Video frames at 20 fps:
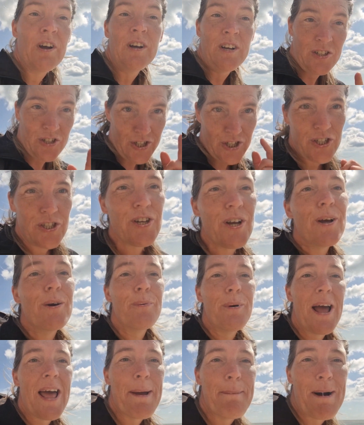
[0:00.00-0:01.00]
Just you
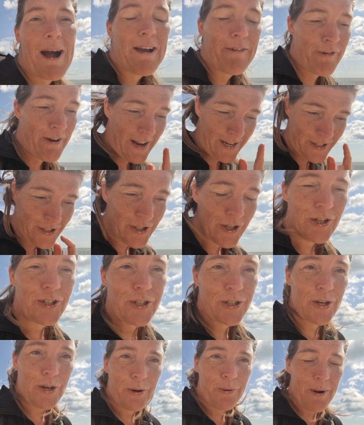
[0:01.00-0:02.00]
wait, my friend,
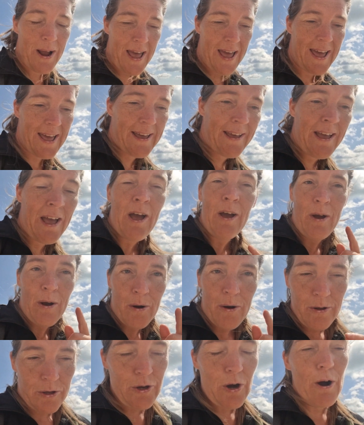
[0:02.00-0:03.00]
just you wait.
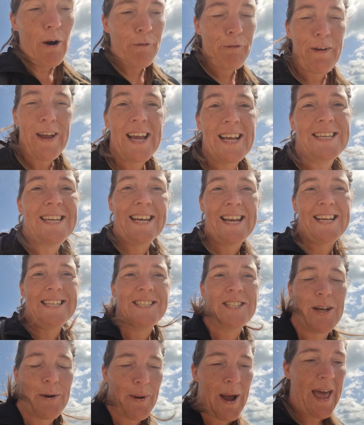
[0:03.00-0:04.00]
You're feeding
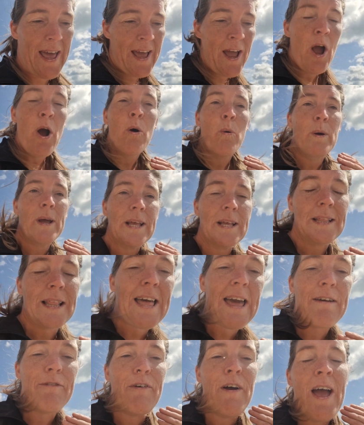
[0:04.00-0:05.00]
into it. We
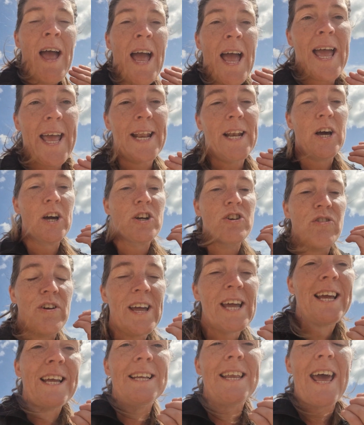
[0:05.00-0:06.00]
live in a
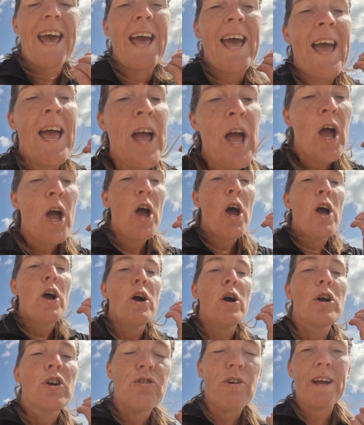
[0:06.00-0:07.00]
greedy,
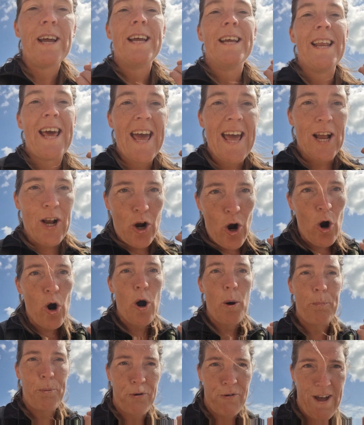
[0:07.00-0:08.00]

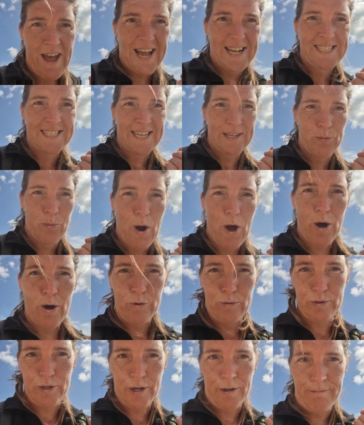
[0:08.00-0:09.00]
corporated
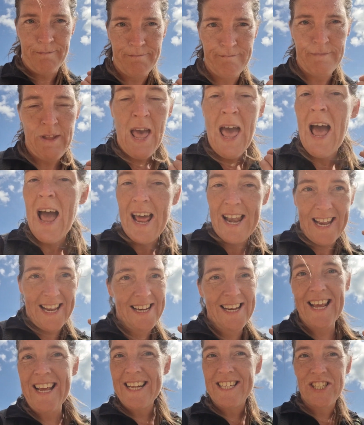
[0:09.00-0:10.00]
world, and it
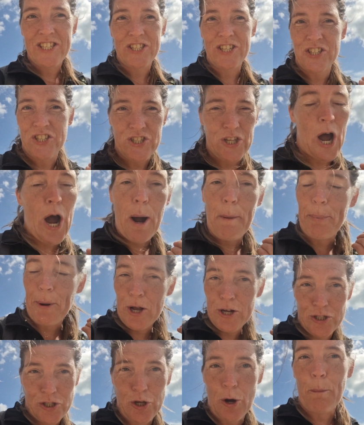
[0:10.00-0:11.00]
needs to stop
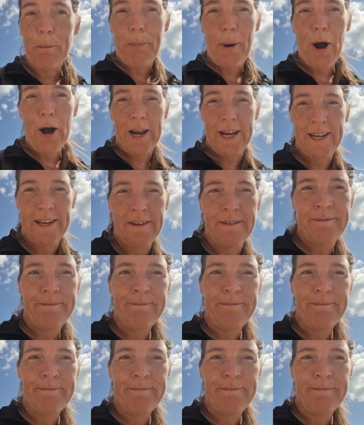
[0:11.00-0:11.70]
at some point.